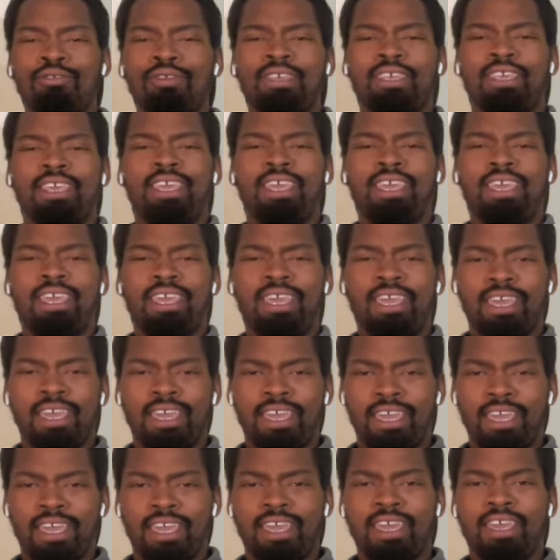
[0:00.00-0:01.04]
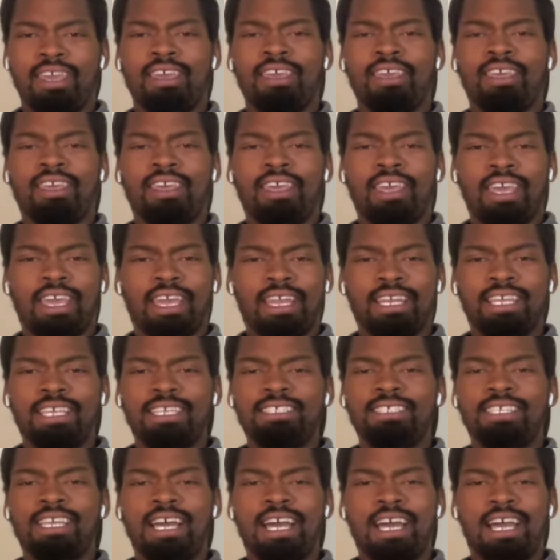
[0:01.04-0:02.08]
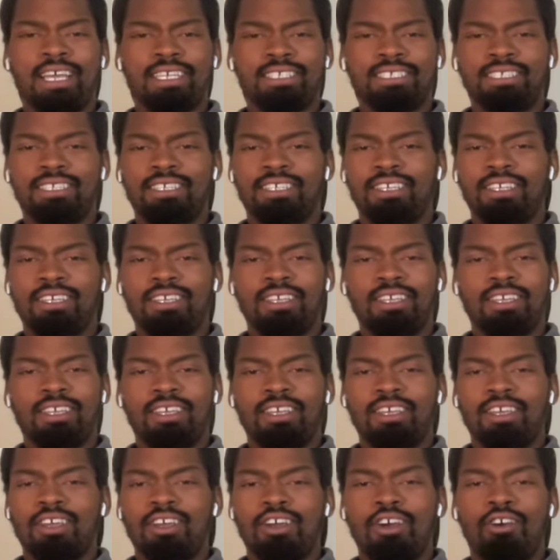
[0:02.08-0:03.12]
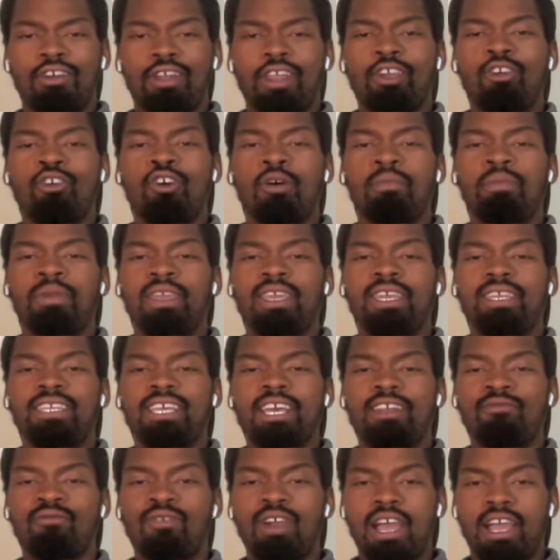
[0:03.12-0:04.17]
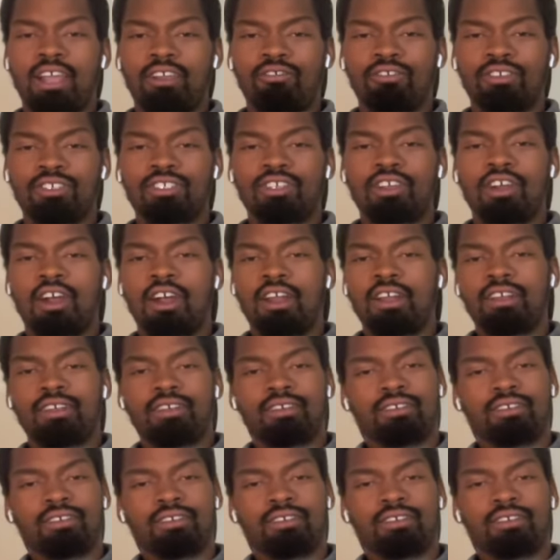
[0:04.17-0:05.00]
yeah. And these guys, oh, they go up and get that rock. Cris Carter,